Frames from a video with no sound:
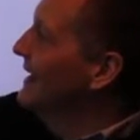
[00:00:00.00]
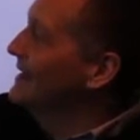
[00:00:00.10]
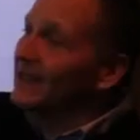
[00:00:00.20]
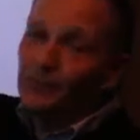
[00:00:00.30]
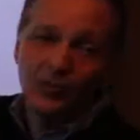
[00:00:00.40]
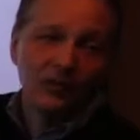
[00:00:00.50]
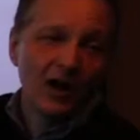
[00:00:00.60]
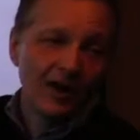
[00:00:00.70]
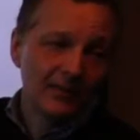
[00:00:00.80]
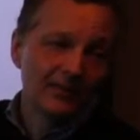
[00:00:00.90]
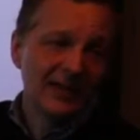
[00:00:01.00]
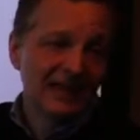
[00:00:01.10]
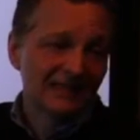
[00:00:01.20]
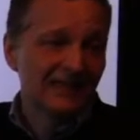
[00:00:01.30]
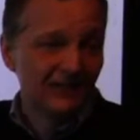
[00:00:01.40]
is a primary
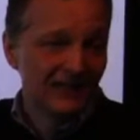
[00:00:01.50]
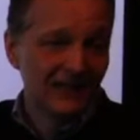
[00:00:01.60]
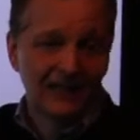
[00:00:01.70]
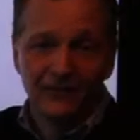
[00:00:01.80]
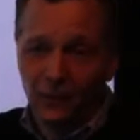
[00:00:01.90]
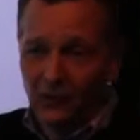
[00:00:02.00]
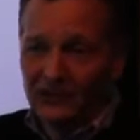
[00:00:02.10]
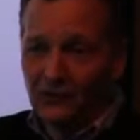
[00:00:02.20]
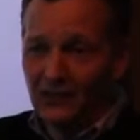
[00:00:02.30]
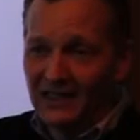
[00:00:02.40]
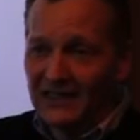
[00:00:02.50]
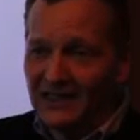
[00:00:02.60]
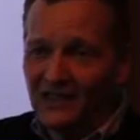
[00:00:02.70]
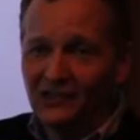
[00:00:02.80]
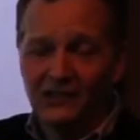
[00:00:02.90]
activity of your
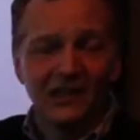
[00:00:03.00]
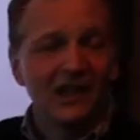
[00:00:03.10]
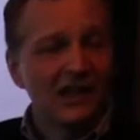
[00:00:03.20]
organization.